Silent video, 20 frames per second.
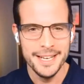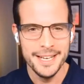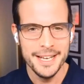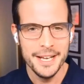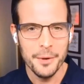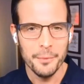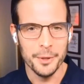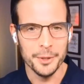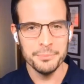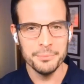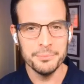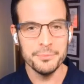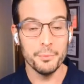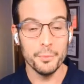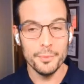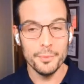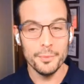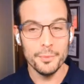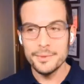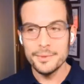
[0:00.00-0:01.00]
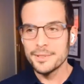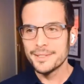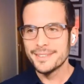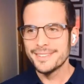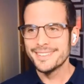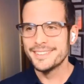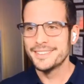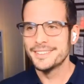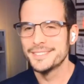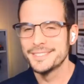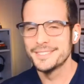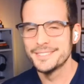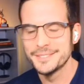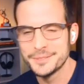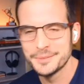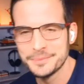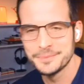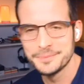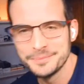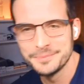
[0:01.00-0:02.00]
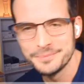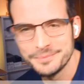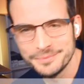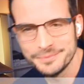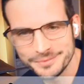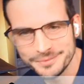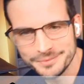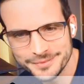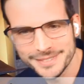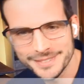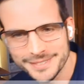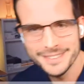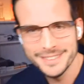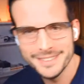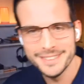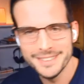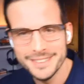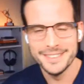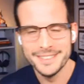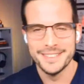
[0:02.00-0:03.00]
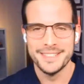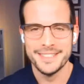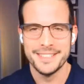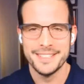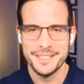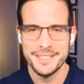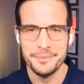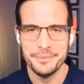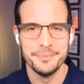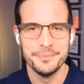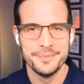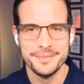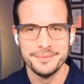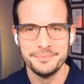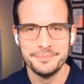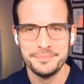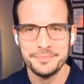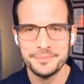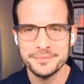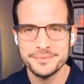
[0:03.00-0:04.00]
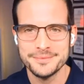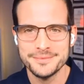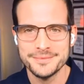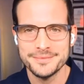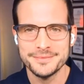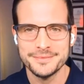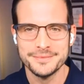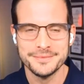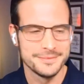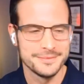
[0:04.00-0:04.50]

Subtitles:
time. This is here. This is what they're here for. They want to understand it. So